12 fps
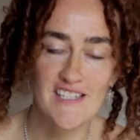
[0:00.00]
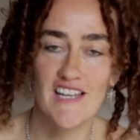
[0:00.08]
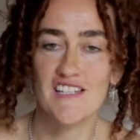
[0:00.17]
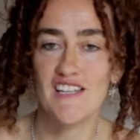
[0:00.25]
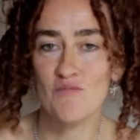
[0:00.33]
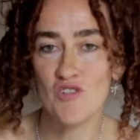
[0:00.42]

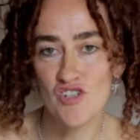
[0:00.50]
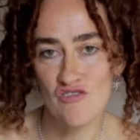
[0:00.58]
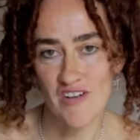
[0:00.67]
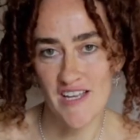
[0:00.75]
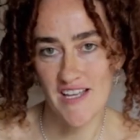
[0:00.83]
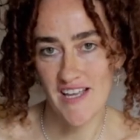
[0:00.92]
and
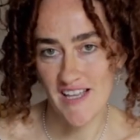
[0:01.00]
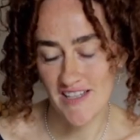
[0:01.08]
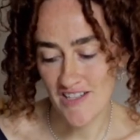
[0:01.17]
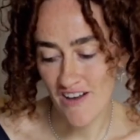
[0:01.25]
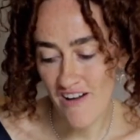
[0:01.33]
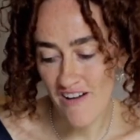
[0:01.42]
imagery
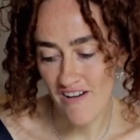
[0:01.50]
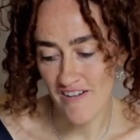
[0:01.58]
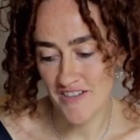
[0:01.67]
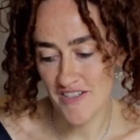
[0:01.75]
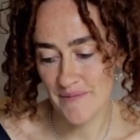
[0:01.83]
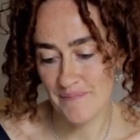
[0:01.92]
into
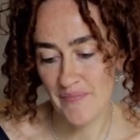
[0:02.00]
art.